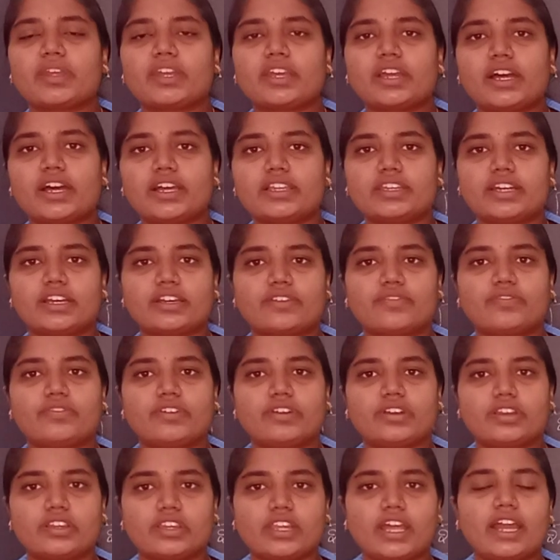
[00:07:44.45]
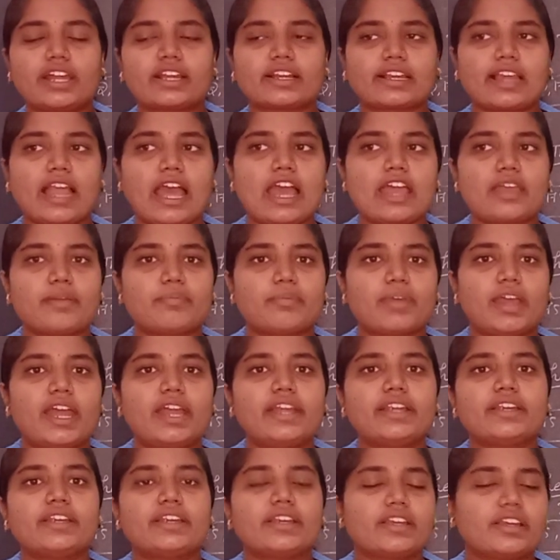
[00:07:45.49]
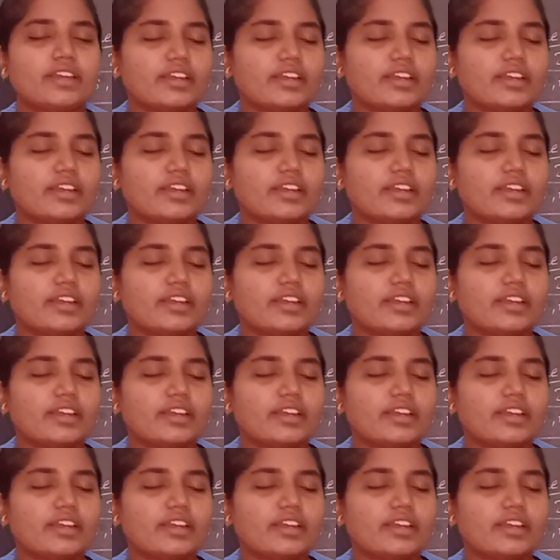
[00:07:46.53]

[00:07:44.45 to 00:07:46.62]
bear that climate?